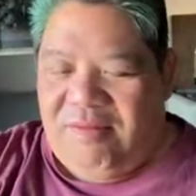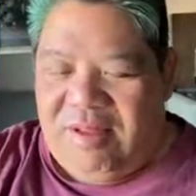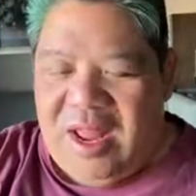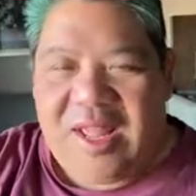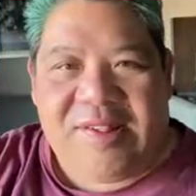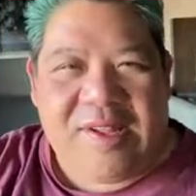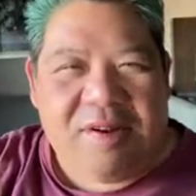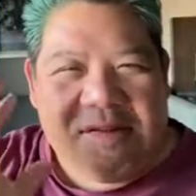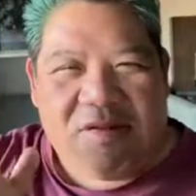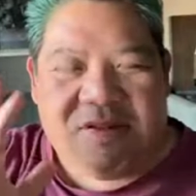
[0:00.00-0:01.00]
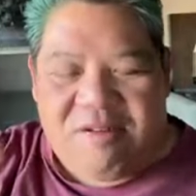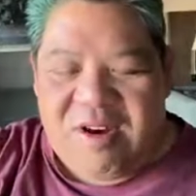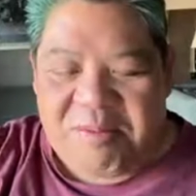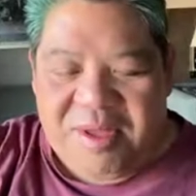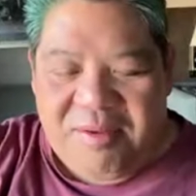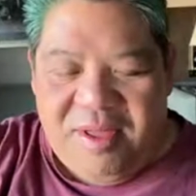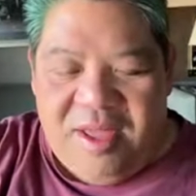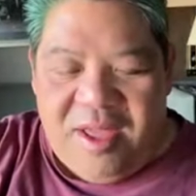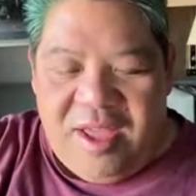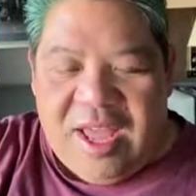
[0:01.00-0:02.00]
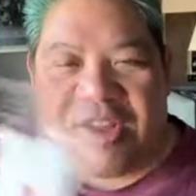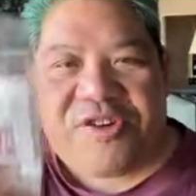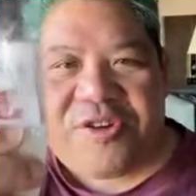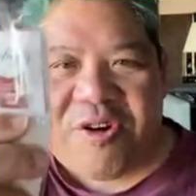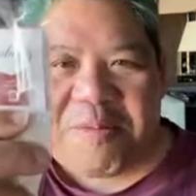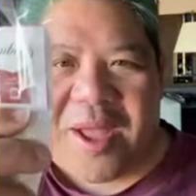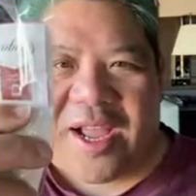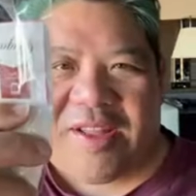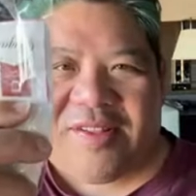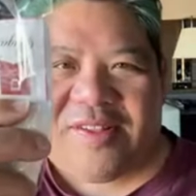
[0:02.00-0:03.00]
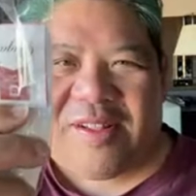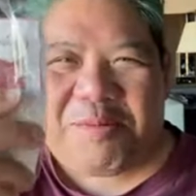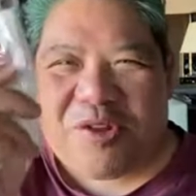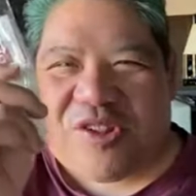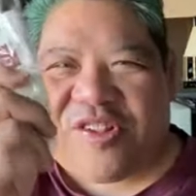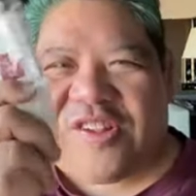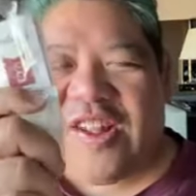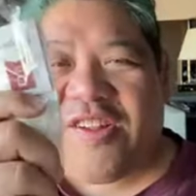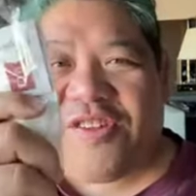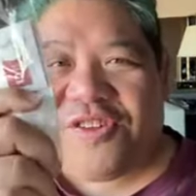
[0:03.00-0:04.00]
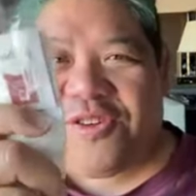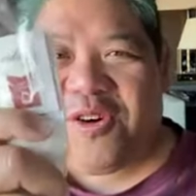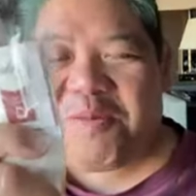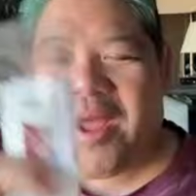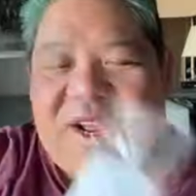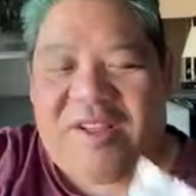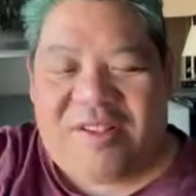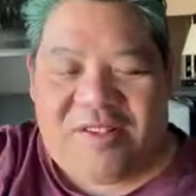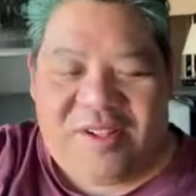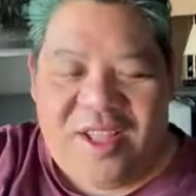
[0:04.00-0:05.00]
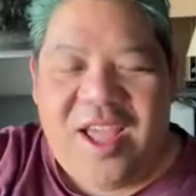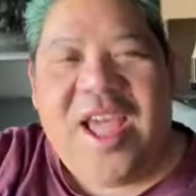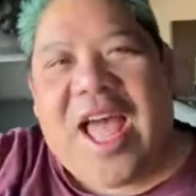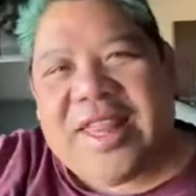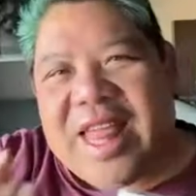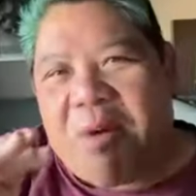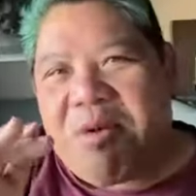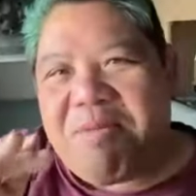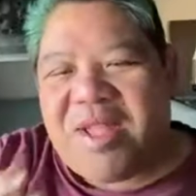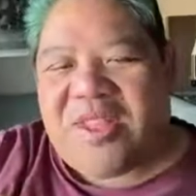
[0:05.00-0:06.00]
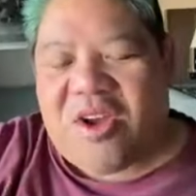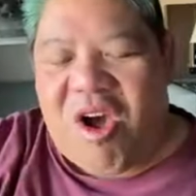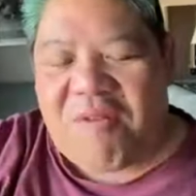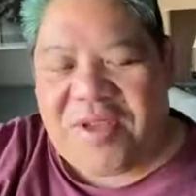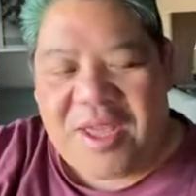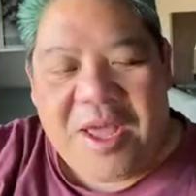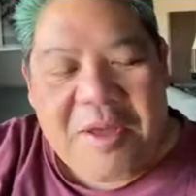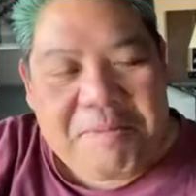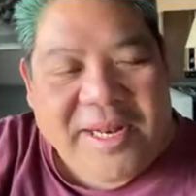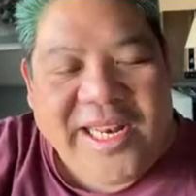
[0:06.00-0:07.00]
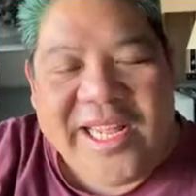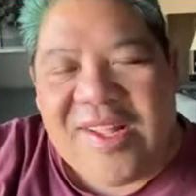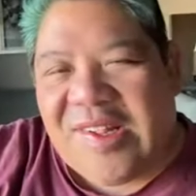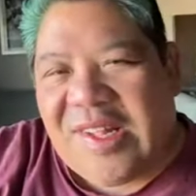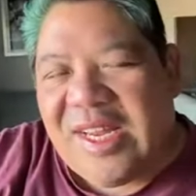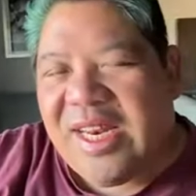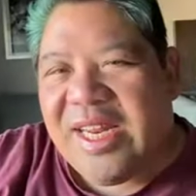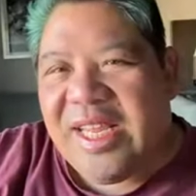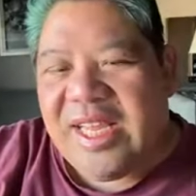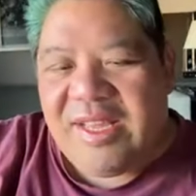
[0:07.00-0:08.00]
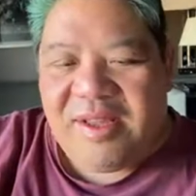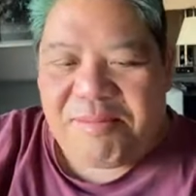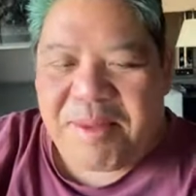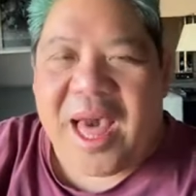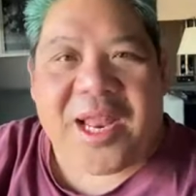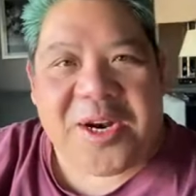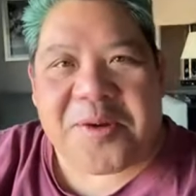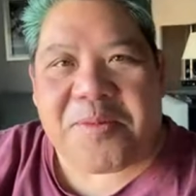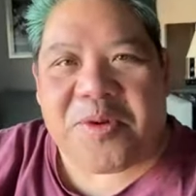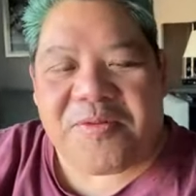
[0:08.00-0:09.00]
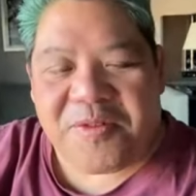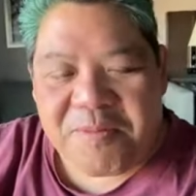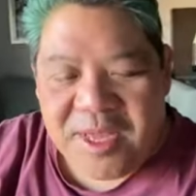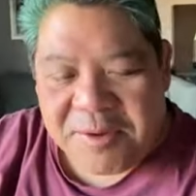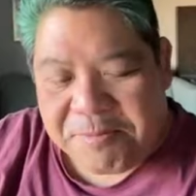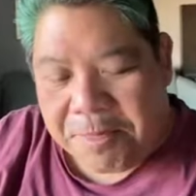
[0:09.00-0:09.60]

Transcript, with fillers: nice and creamy, and sugar packets. I put 6 sugar packets, and that would make the coffee pleasingly palatable for me.